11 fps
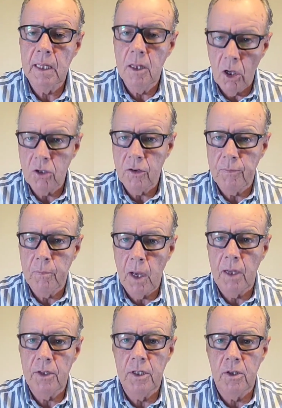lot of
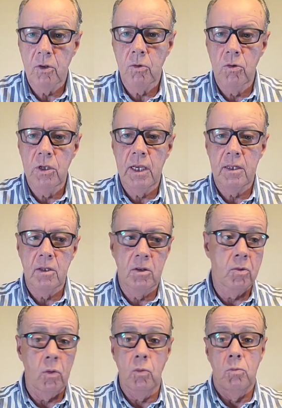money to get
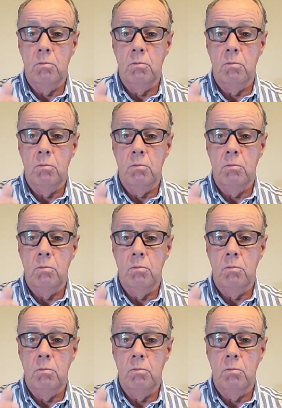into.